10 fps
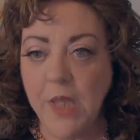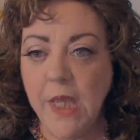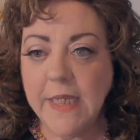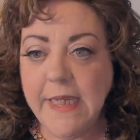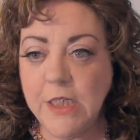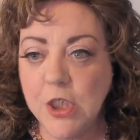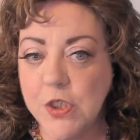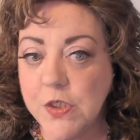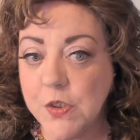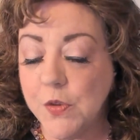can
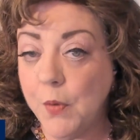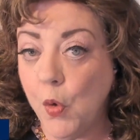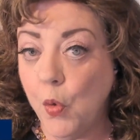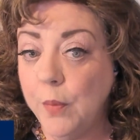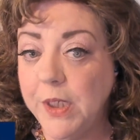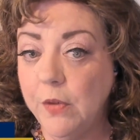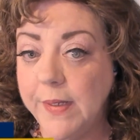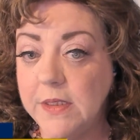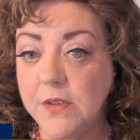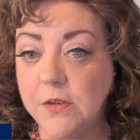usurp or be
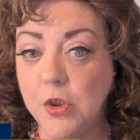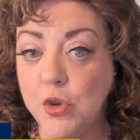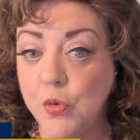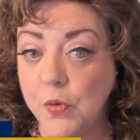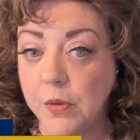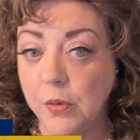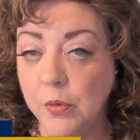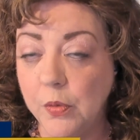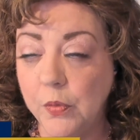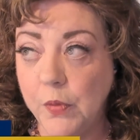granted to
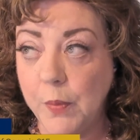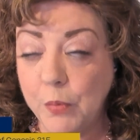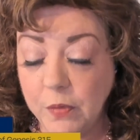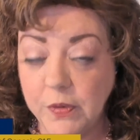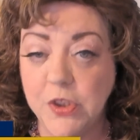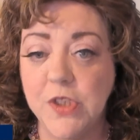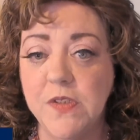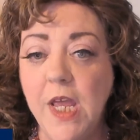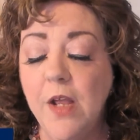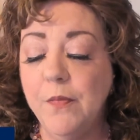the
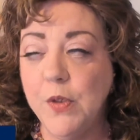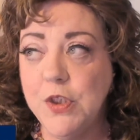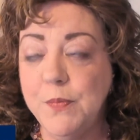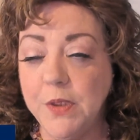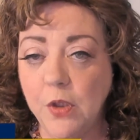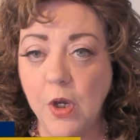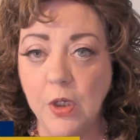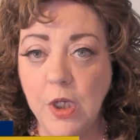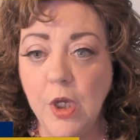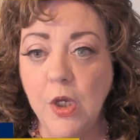privileges which
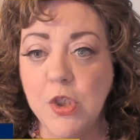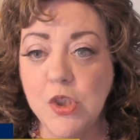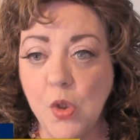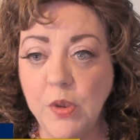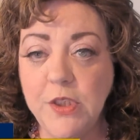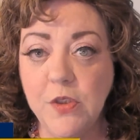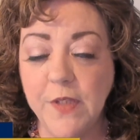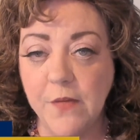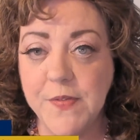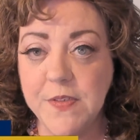belong solely to the
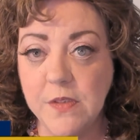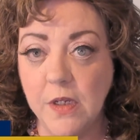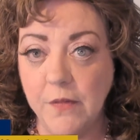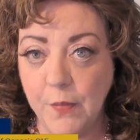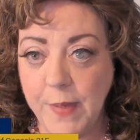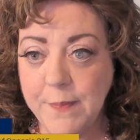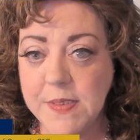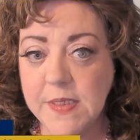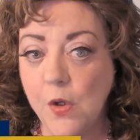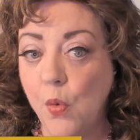office of the
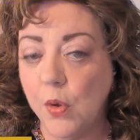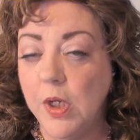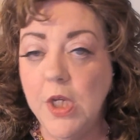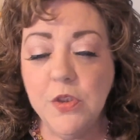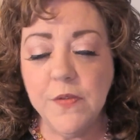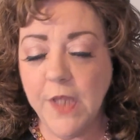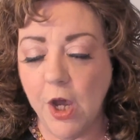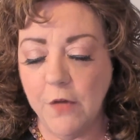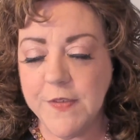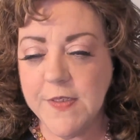papacy or to the
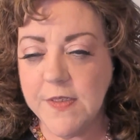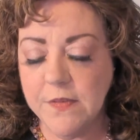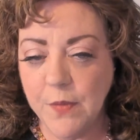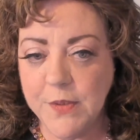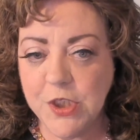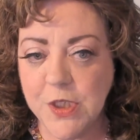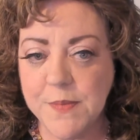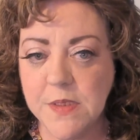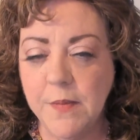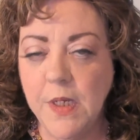offices of the
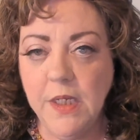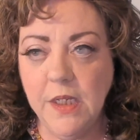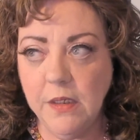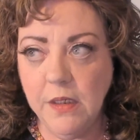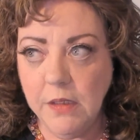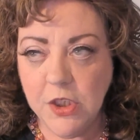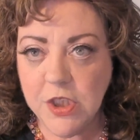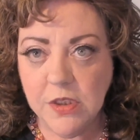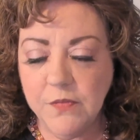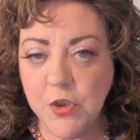bishops, each
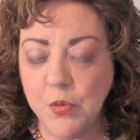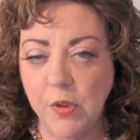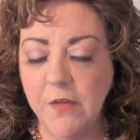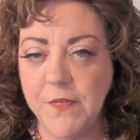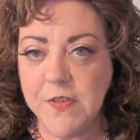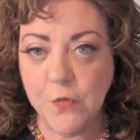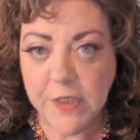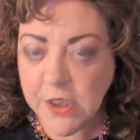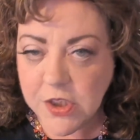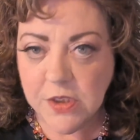individual office for
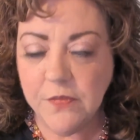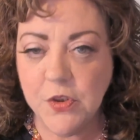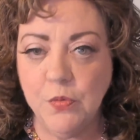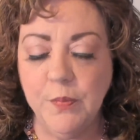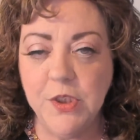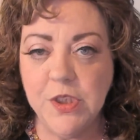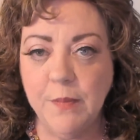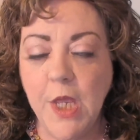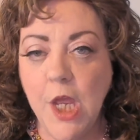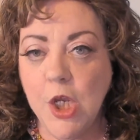each individual bishop.
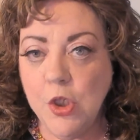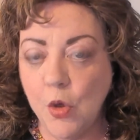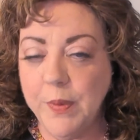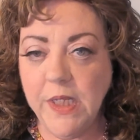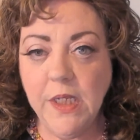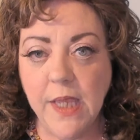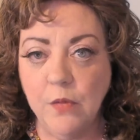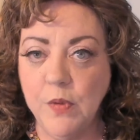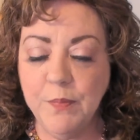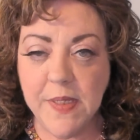Nobody can
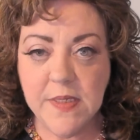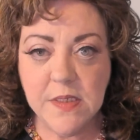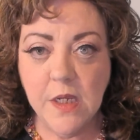replace